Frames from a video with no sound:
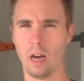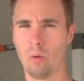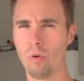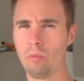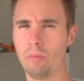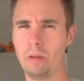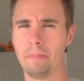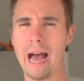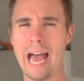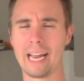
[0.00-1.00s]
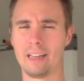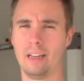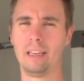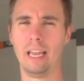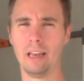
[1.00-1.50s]
We will be back
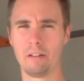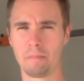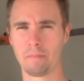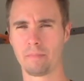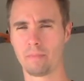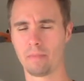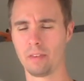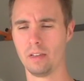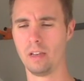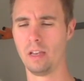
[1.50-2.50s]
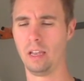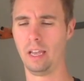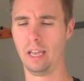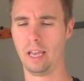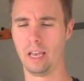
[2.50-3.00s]
again
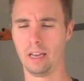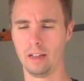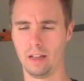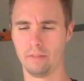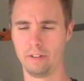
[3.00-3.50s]
in a